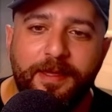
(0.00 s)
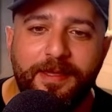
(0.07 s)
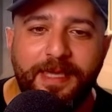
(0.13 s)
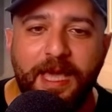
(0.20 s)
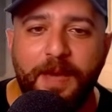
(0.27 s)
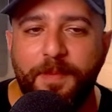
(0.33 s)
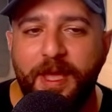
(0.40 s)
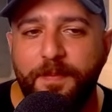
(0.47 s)

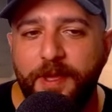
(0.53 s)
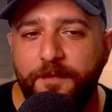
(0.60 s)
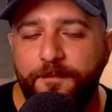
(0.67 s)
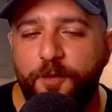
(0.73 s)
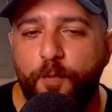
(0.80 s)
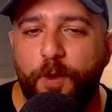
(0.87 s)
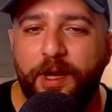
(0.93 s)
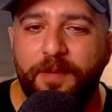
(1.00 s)
Yeah, maybe if
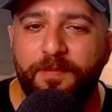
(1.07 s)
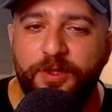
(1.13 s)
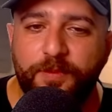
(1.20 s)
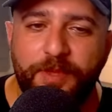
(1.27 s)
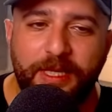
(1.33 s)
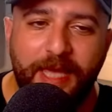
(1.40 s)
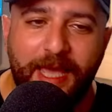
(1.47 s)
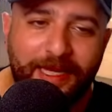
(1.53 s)
you want him to
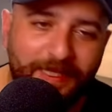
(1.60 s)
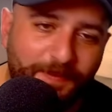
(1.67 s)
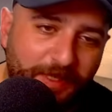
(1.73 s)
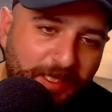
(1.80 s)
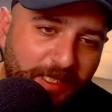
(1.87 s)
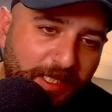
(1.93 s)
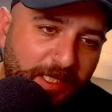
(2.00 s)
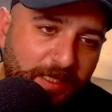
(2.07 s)
be
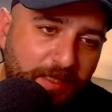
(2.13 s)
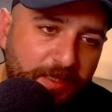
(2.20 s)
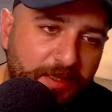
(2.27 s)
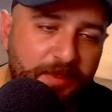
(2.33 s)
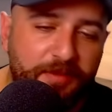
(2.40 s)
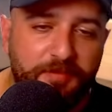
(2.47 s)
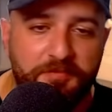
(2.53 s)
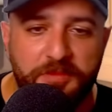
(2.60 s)

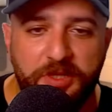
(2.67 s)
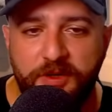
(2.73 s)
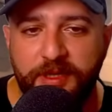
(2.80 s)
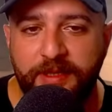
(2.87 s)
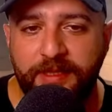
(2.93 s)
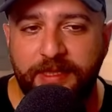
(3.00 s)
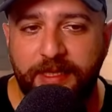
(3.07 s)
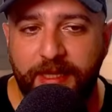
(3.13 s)
expertise, you
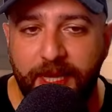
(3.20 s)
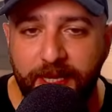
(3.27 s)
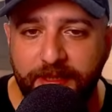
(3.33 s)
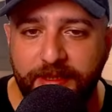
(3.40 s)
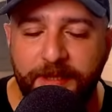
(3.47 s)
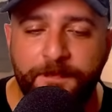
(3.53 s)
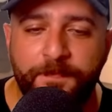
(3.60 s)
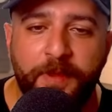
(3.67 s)
can select
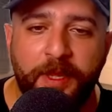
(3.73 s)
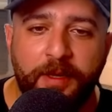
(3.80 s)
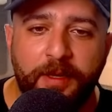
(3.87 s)
him.